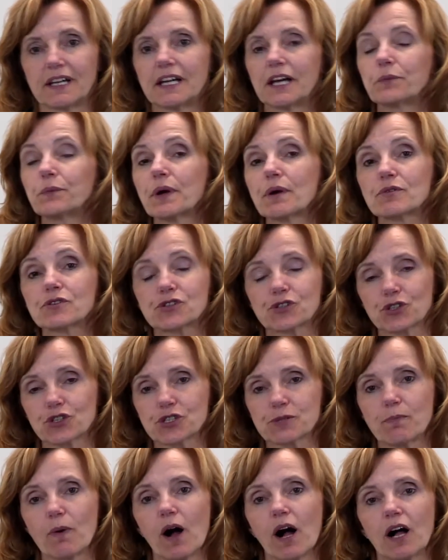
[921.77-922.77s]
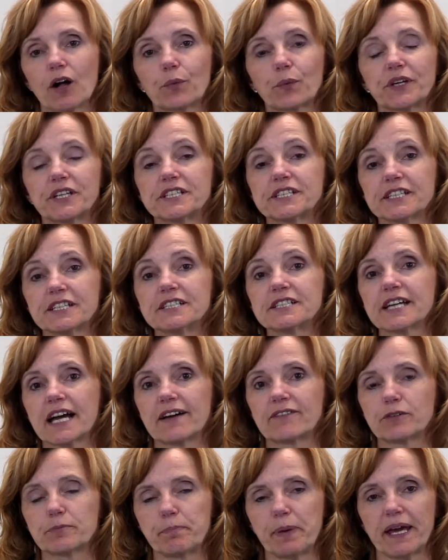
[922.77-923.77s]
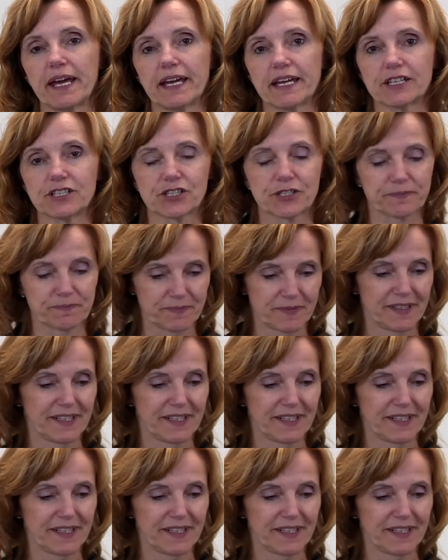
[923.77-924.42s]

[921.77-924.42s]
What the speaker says: And we were so small, we didn't have a page.